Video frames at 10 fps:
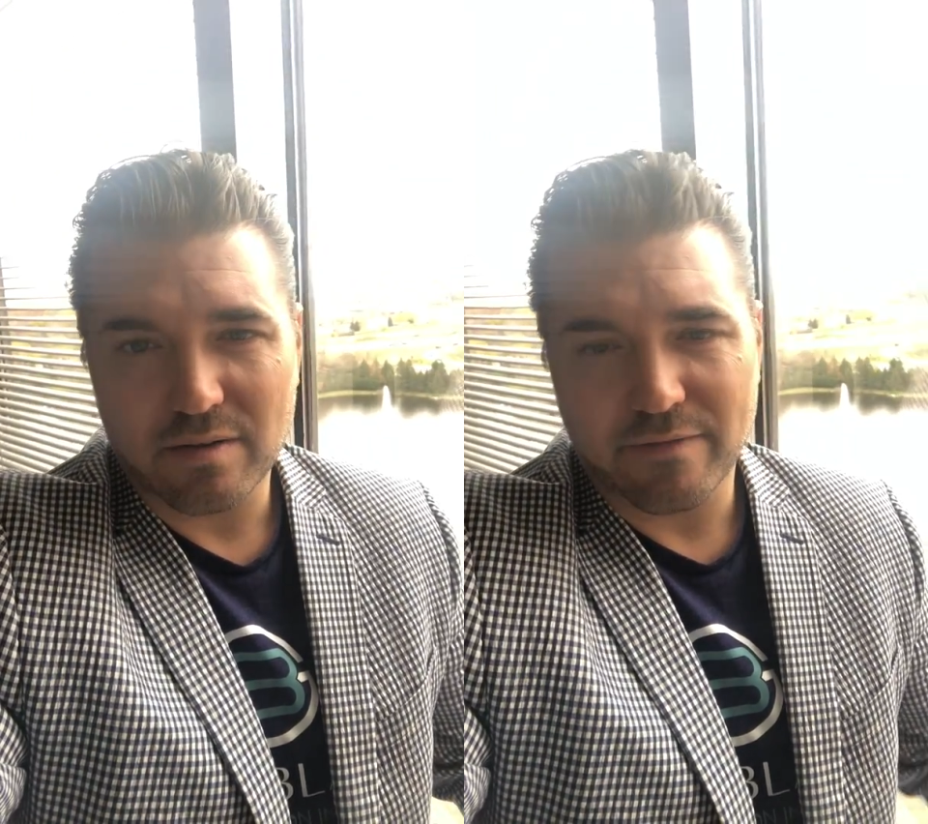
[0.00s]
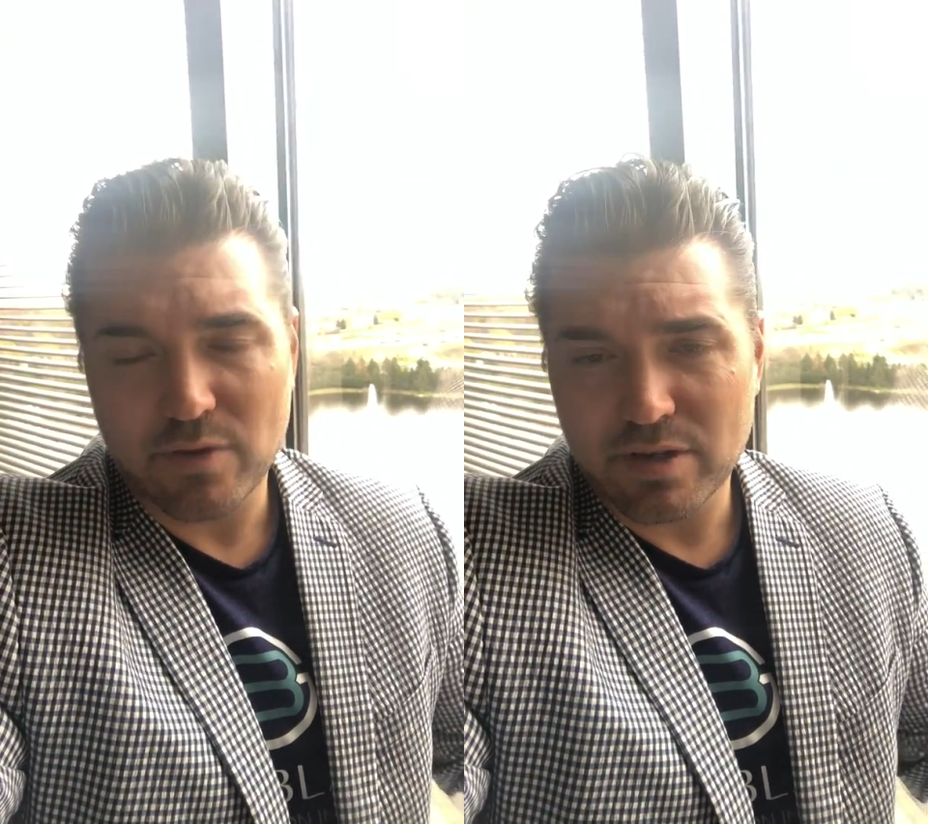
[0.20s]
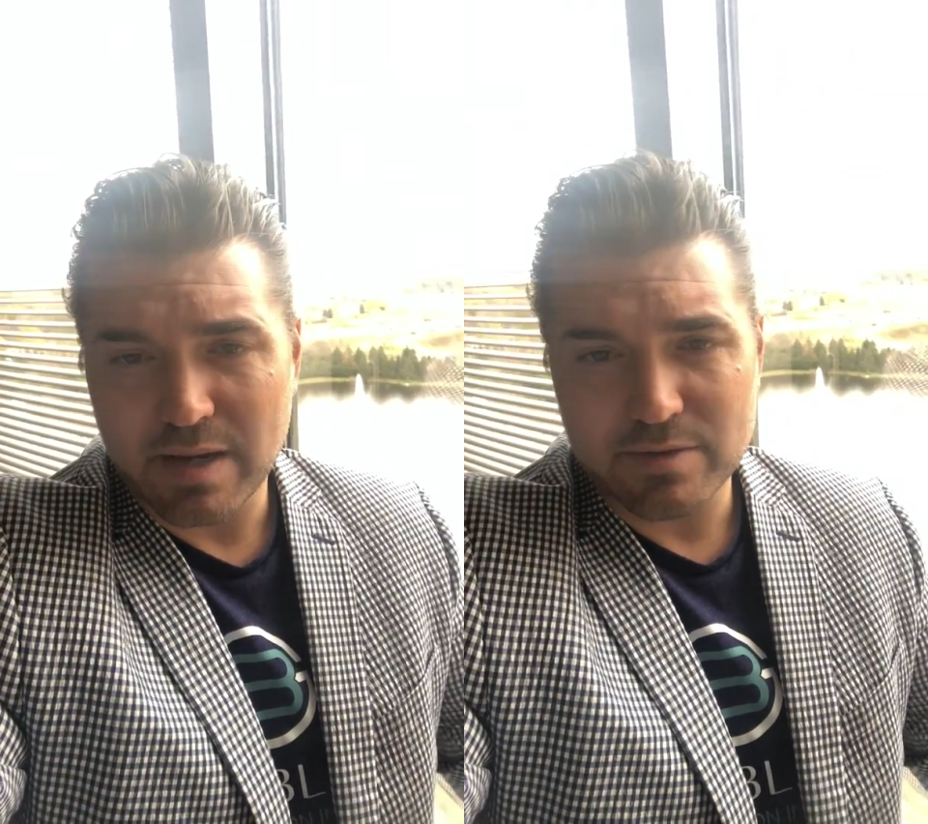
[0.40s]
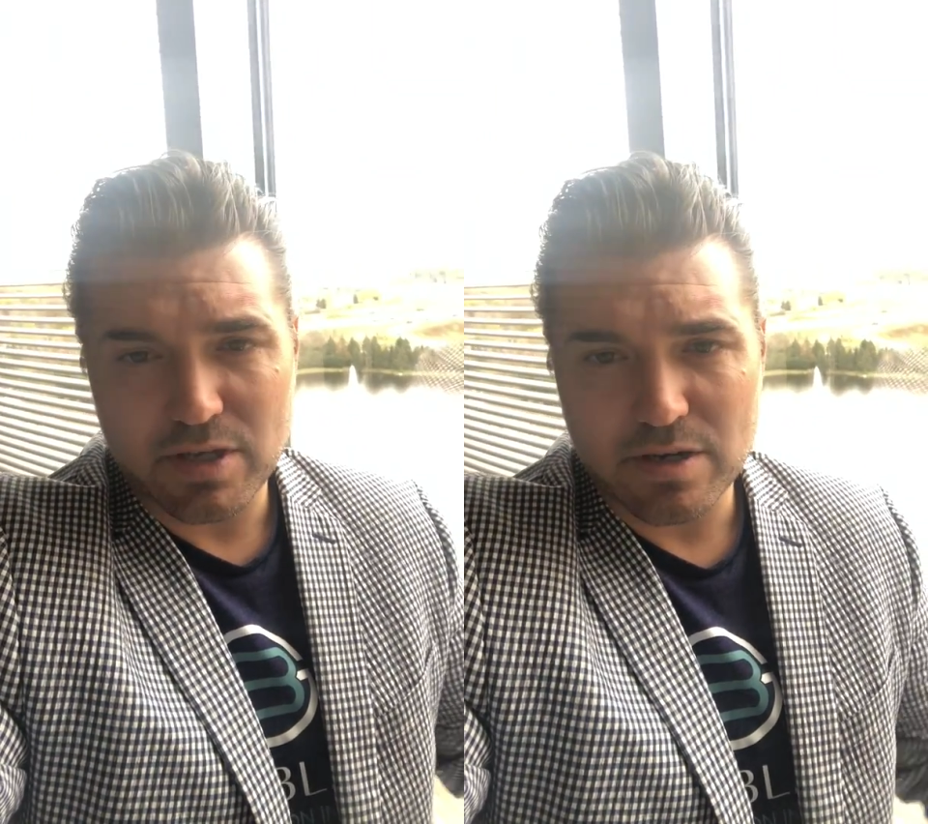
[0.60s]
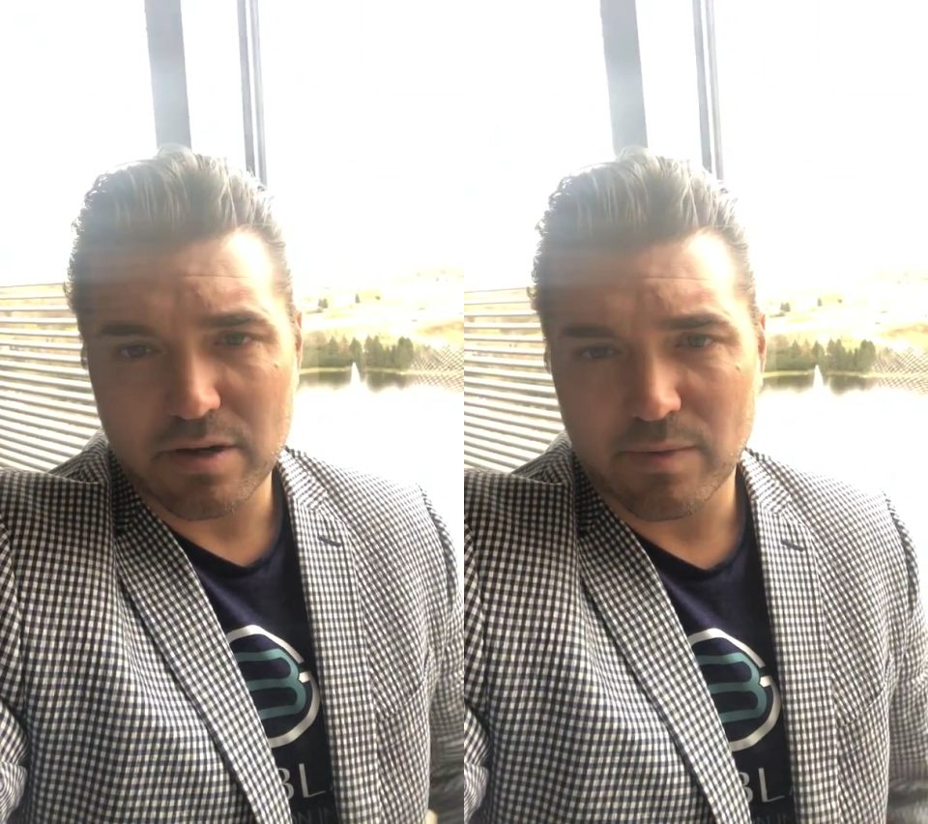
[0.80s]
a few times a
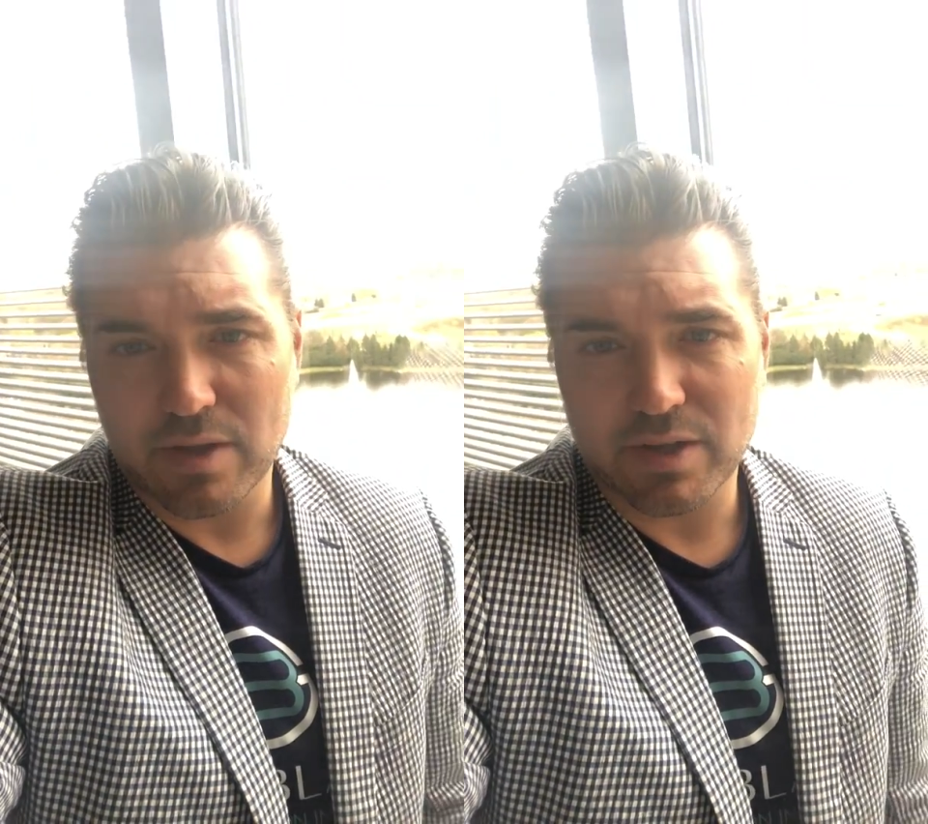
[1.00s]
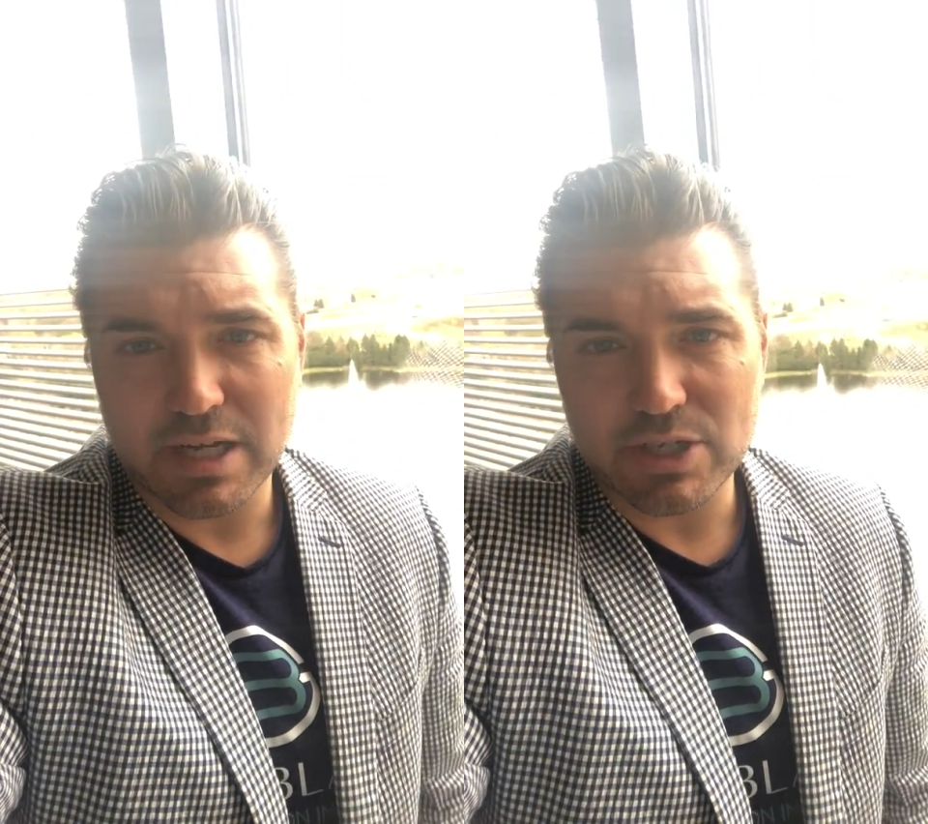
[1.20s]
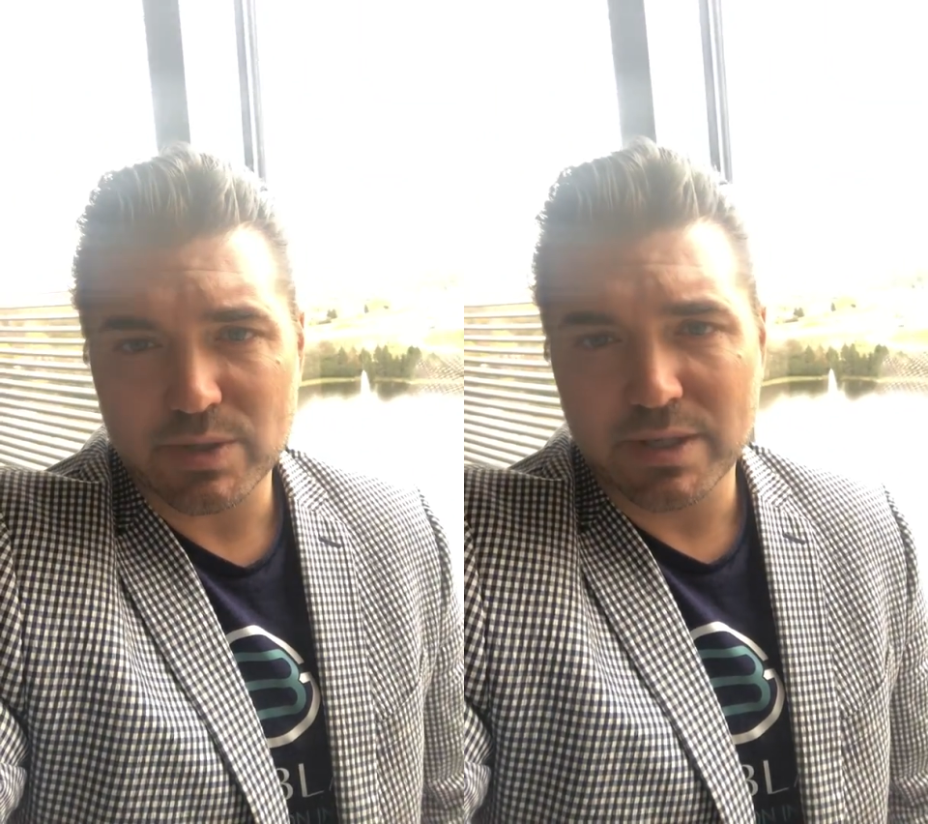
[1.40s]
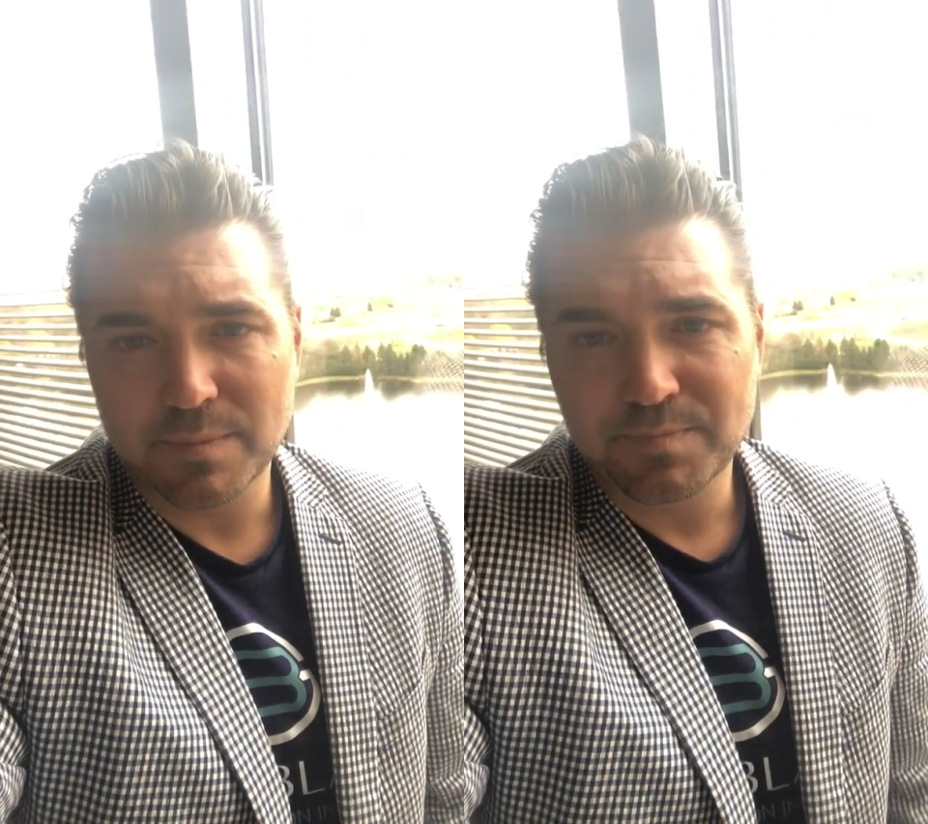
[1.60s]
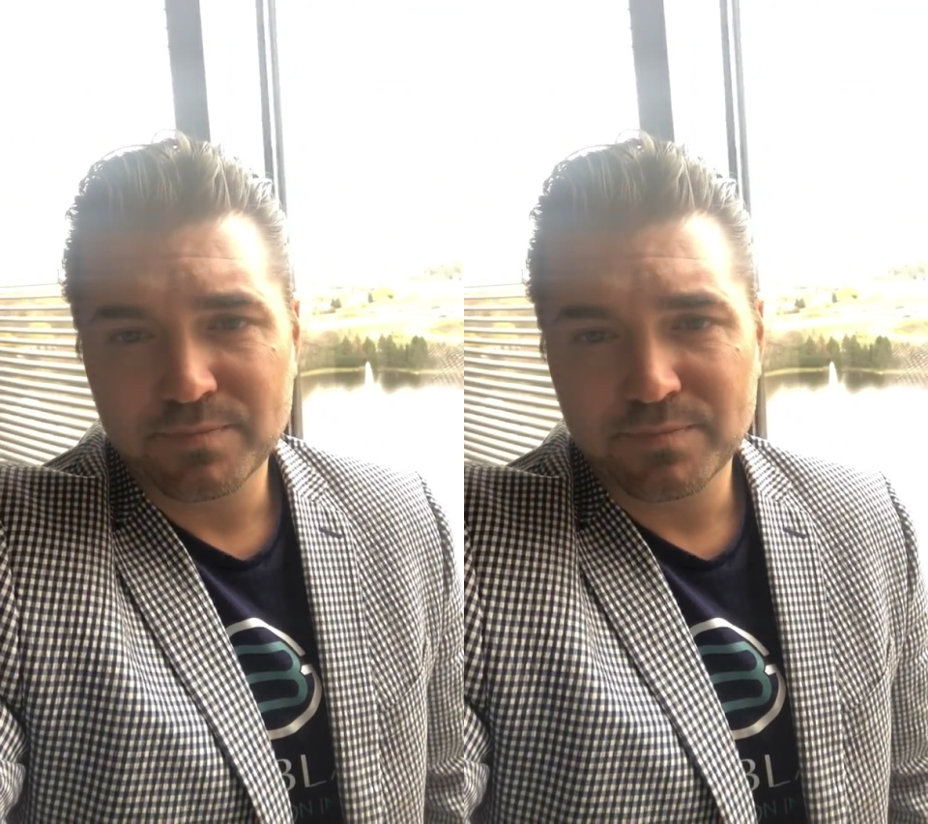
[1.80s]
year around the country.